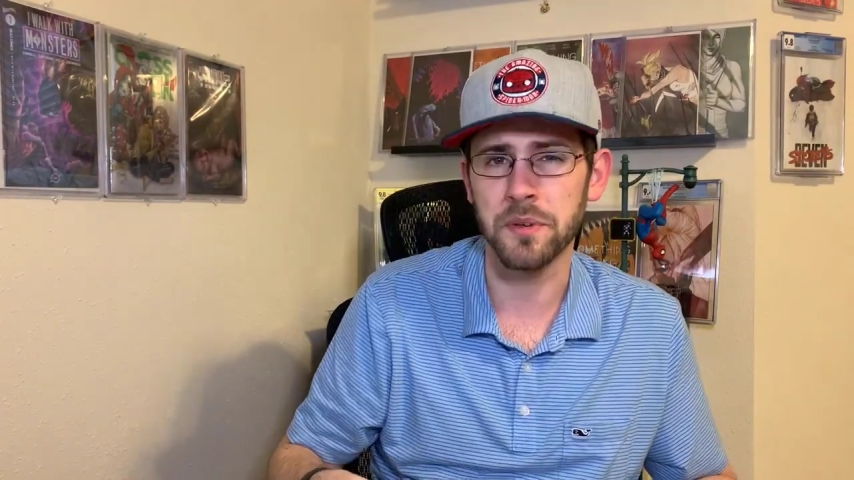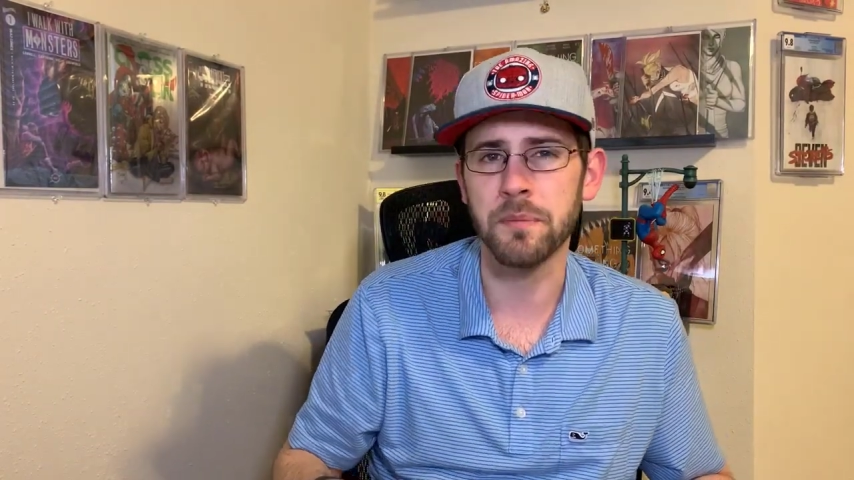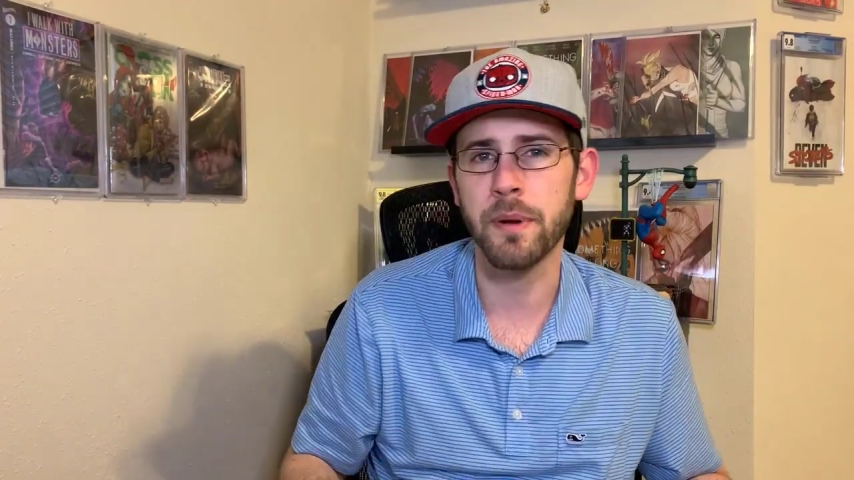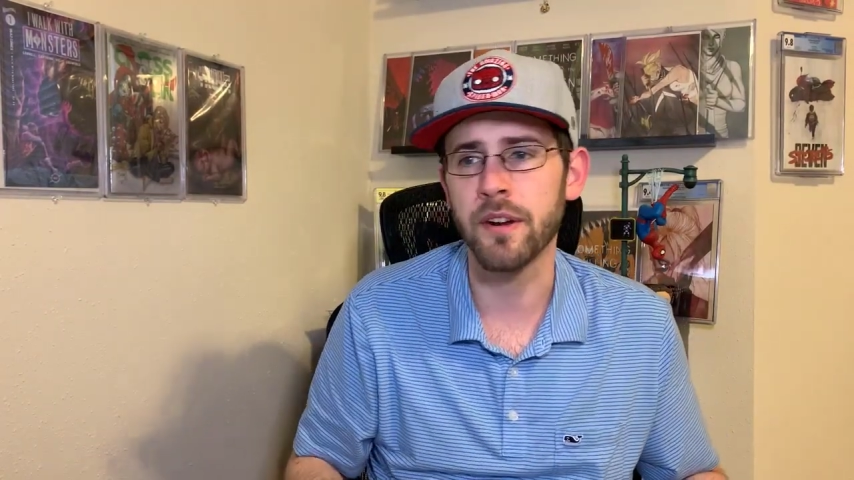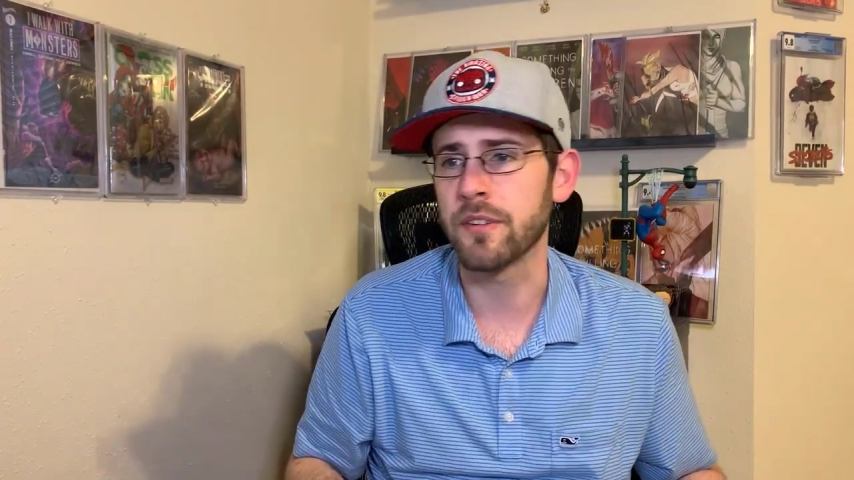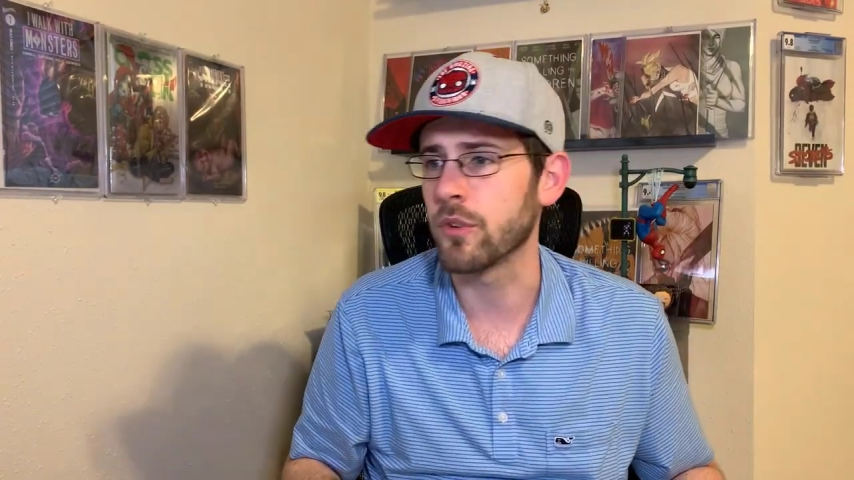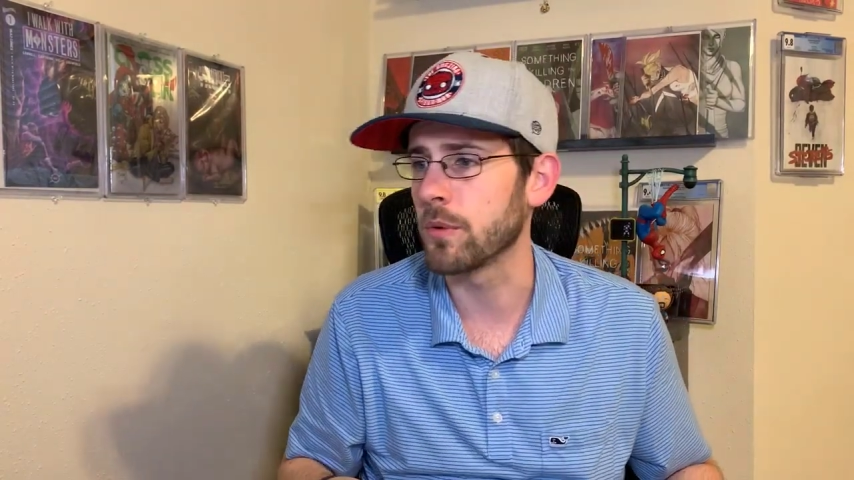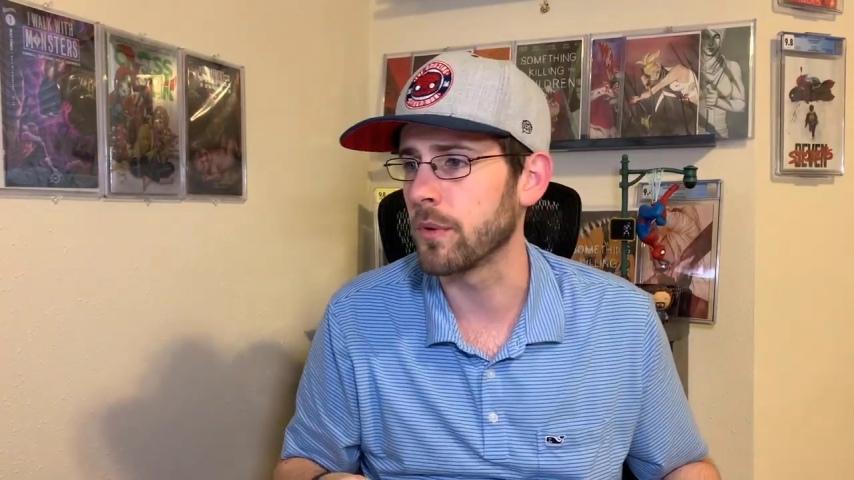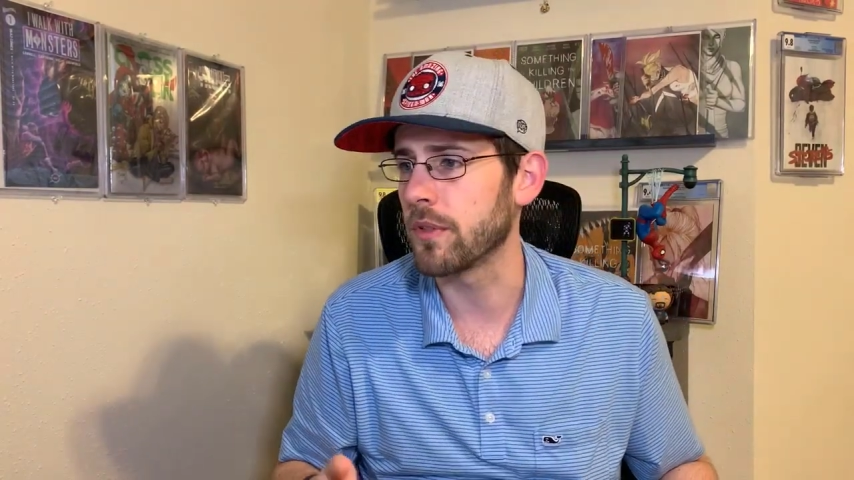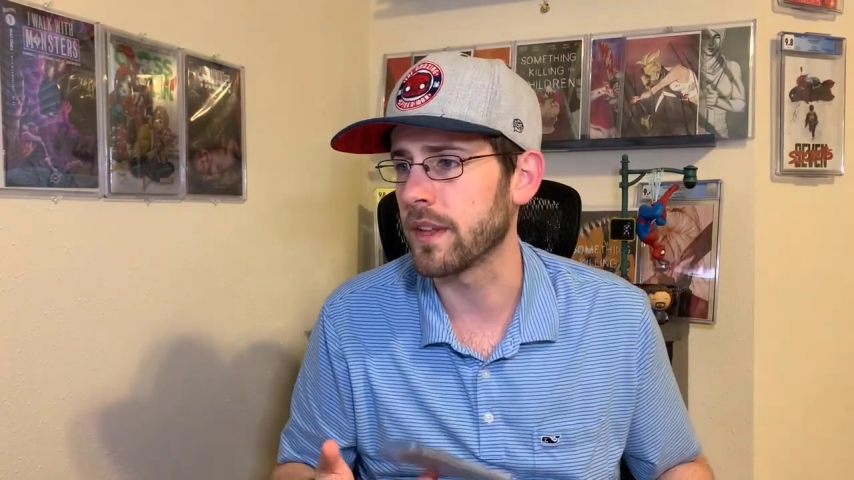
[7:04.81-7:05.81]
with
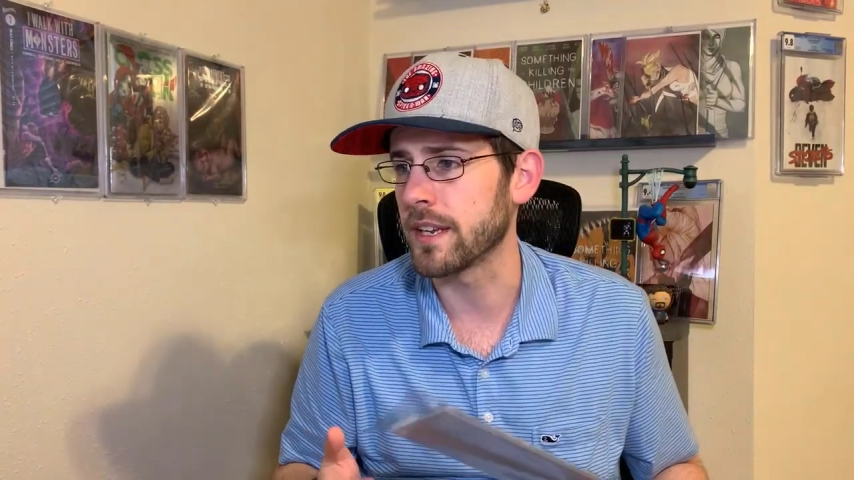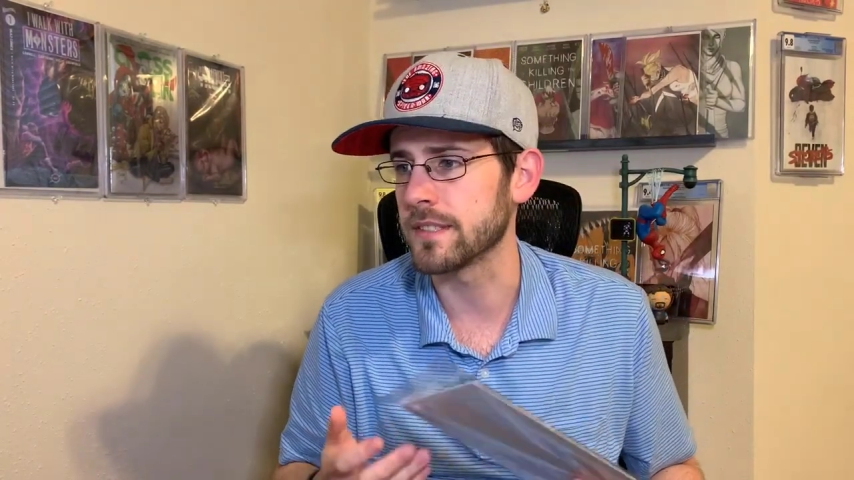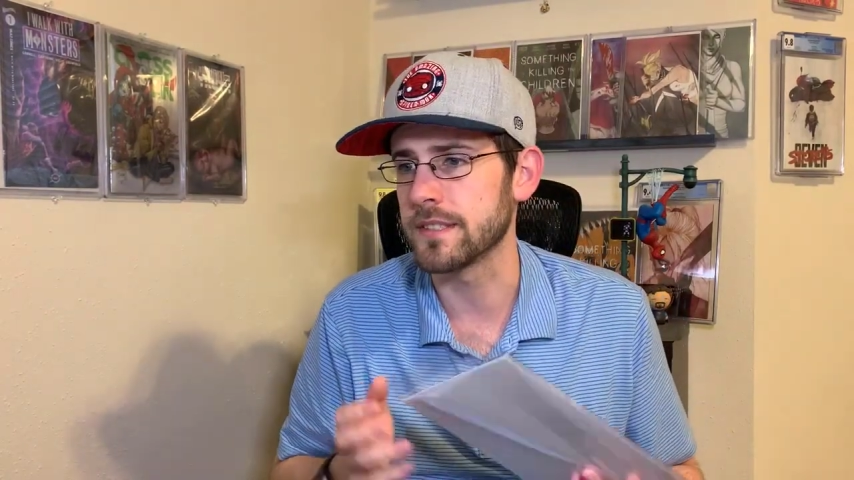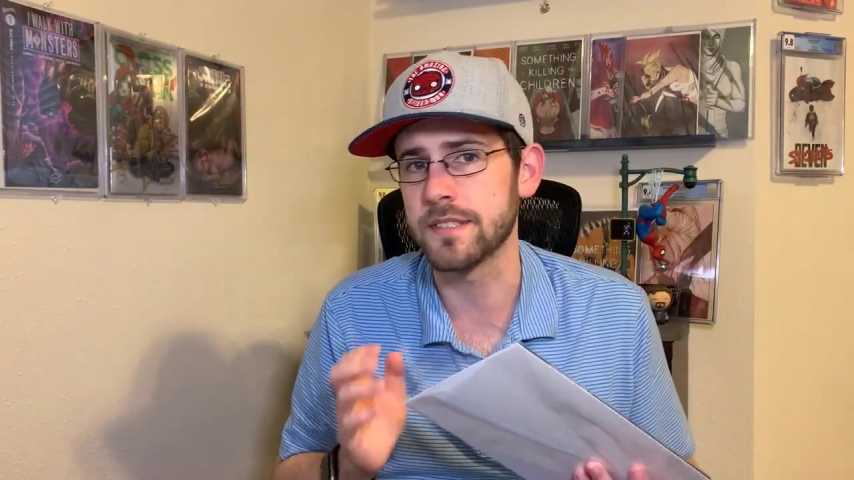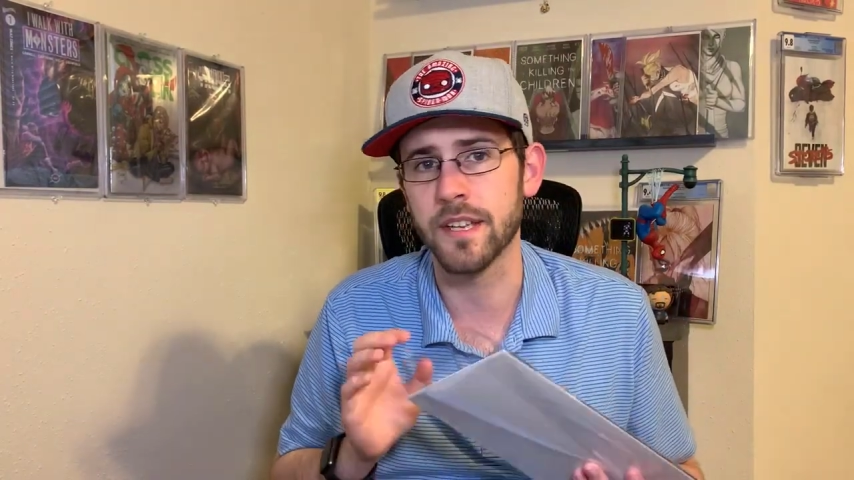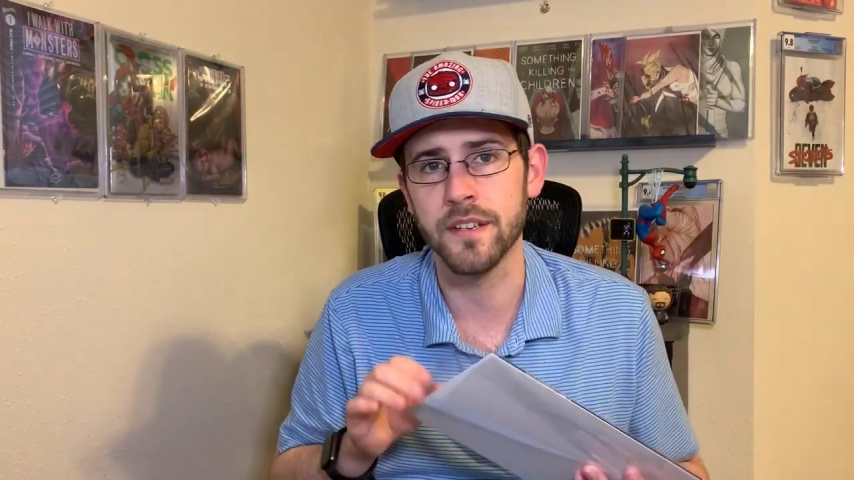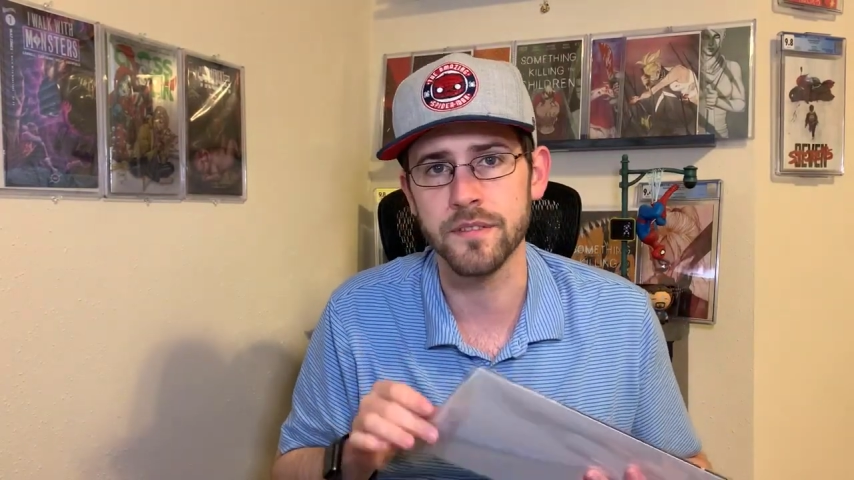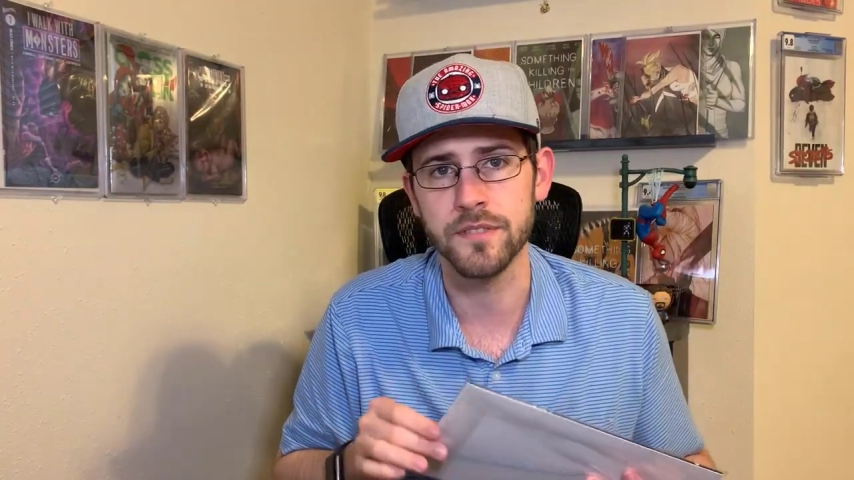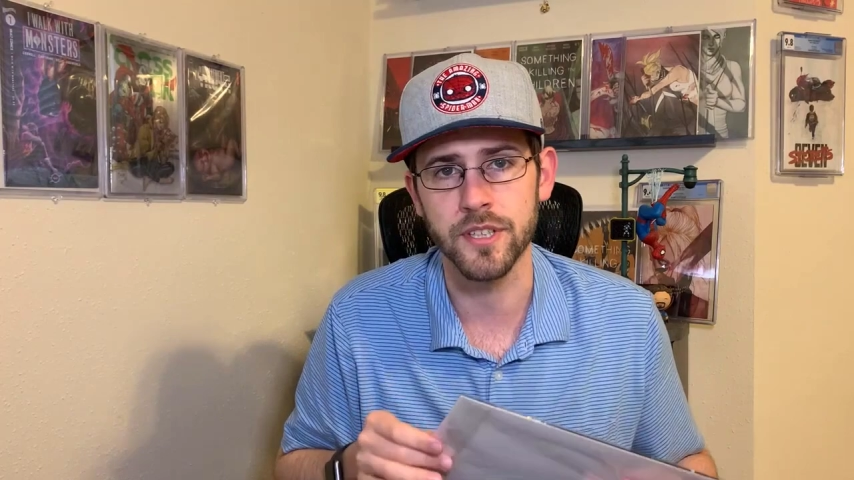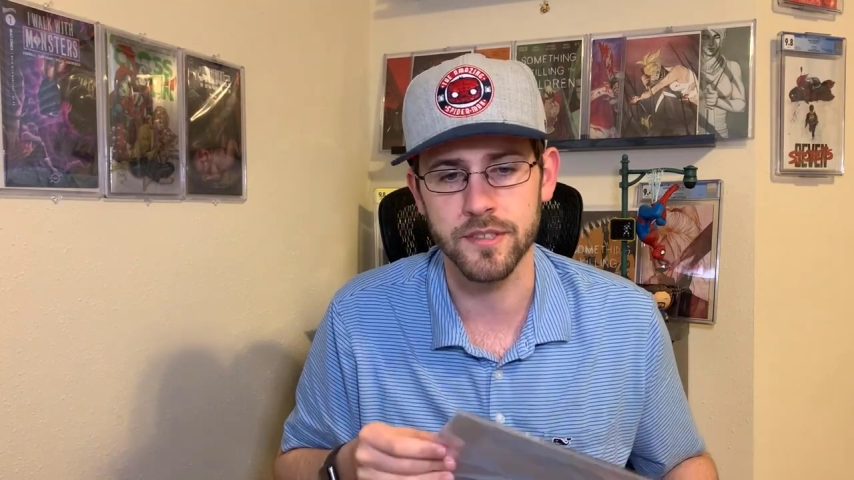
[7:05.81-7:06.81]
paranormal things instead
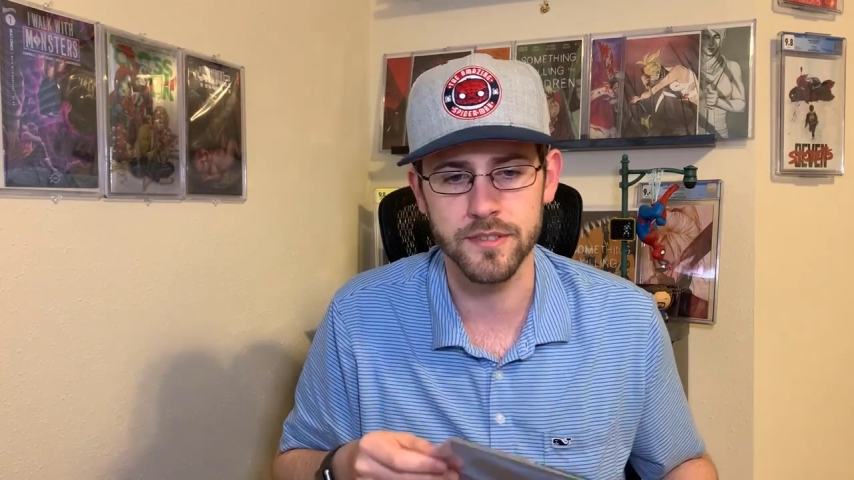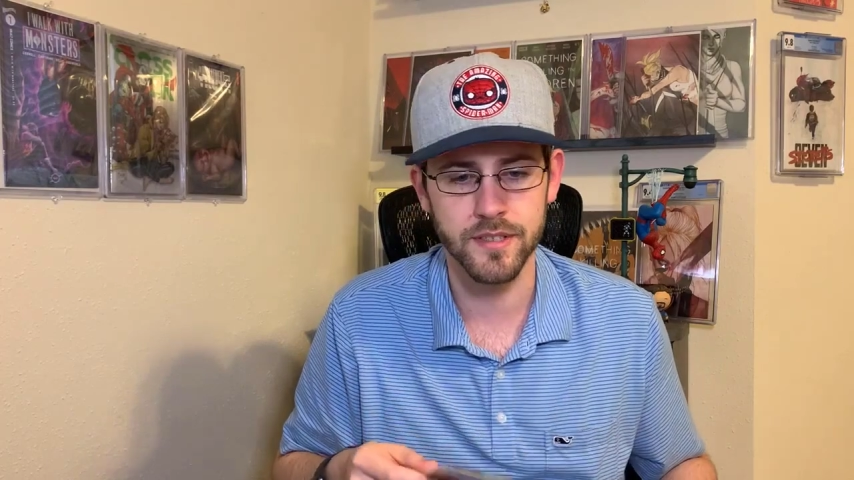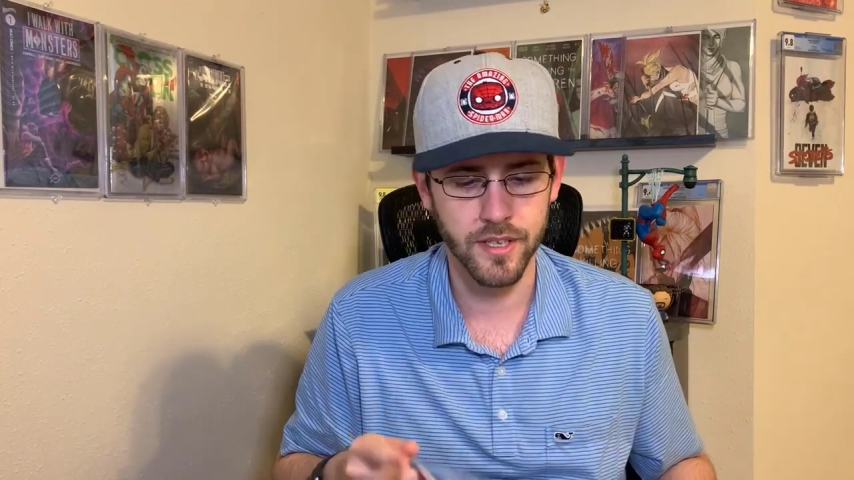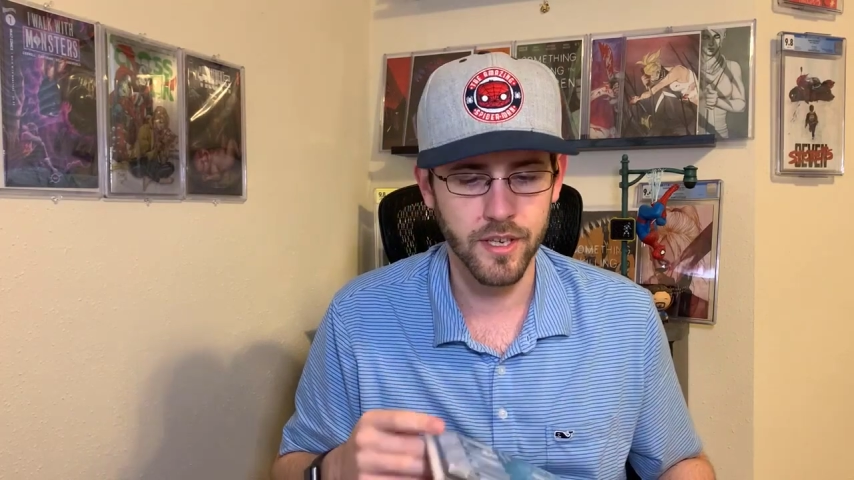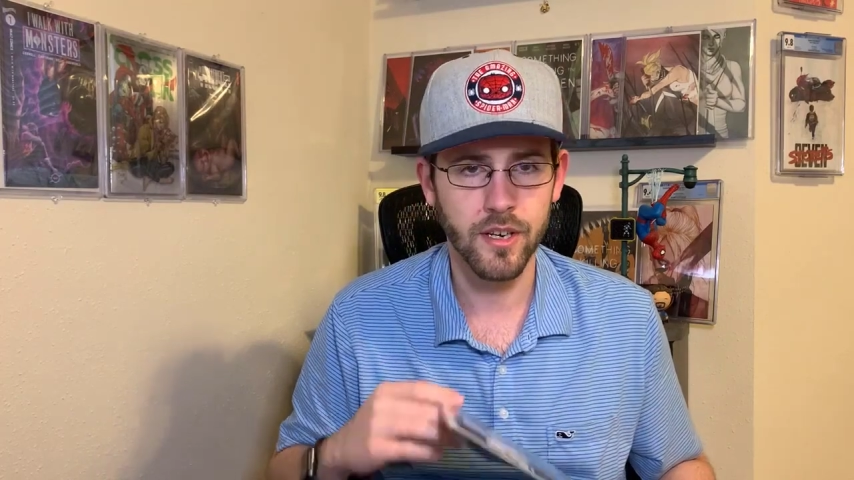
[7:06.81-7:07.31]
of just